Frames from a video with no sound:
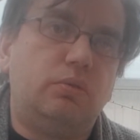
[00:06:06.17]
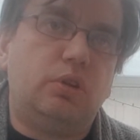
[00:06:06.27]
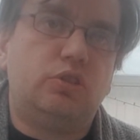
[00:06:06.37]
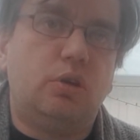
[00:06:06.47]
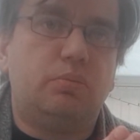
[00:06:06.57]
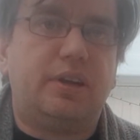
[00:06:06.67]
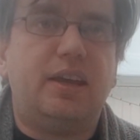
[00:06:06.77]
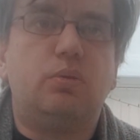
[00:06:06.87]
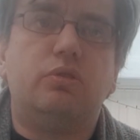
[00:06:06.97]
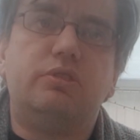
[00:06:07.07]
the term
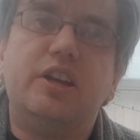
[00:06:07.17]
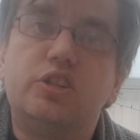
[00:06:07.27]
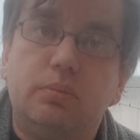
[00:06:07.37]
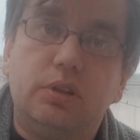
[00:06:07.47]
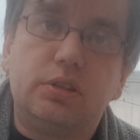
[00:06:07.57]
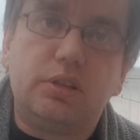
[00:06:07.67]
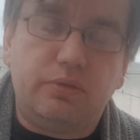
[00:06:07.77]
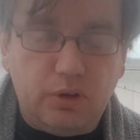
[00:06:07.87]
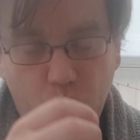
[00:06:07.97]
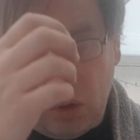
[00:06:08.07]
brigade, with regiments
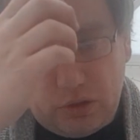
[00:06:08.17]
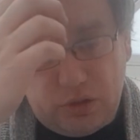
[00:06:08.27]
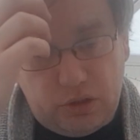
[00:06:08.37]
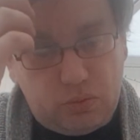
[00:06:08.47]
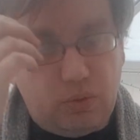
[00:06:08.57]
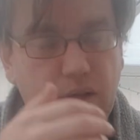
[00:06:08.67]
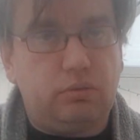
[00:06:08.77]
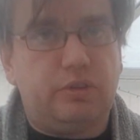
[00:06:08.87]
if you wanted as well.